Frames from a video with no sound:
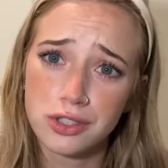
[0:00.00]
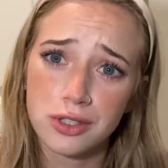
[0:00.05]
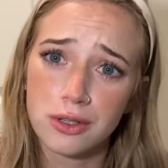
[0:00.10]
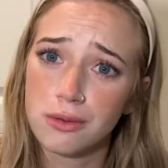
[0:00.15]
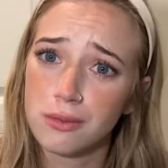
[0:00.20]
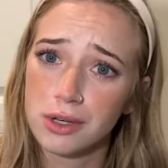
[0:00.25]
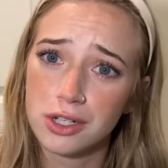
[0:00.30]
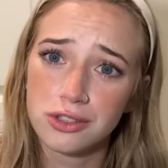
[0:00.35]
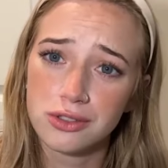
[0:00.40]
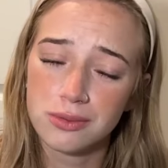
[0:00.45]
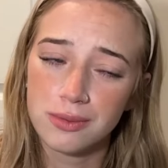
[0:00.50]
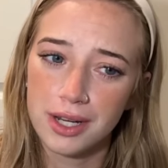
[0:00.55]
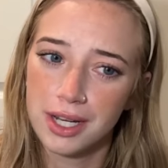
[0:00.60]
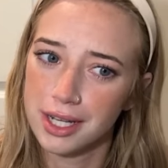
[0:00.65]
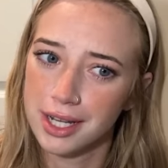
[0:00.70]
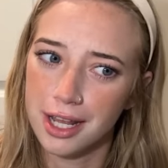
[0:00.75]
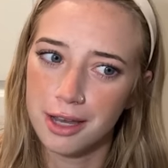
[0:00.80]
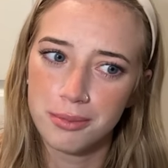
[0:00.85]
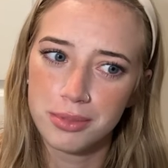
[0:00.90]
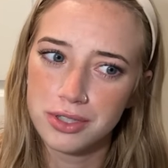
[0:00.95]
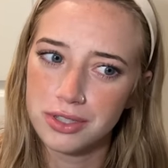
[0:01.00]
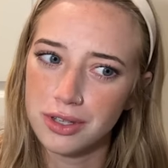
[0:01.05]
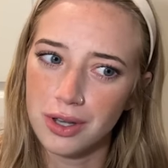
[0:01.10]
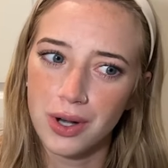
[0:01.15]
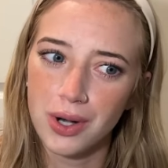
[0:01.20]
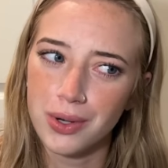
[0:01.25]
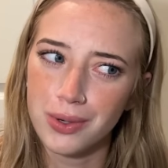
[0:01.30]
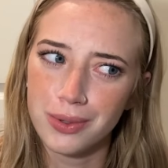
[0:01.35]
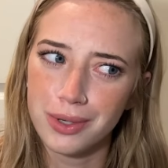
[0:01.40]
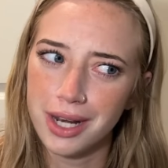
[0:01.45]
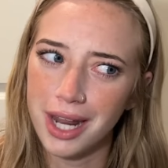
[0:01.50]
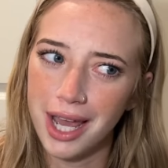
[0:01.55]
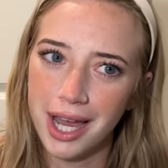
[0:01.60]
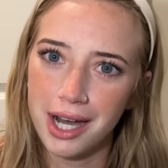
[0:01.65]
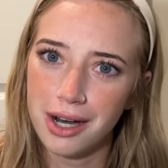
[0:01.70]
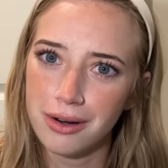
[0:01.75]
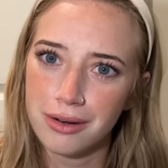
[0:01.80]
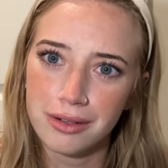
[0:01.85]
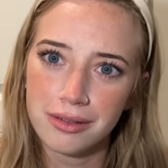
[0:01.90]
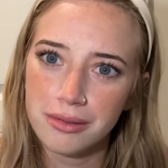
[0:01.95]
the worst rated episode
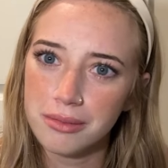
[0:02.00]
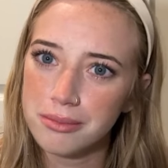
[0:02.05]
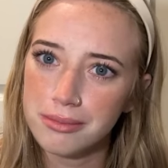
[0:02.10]
now.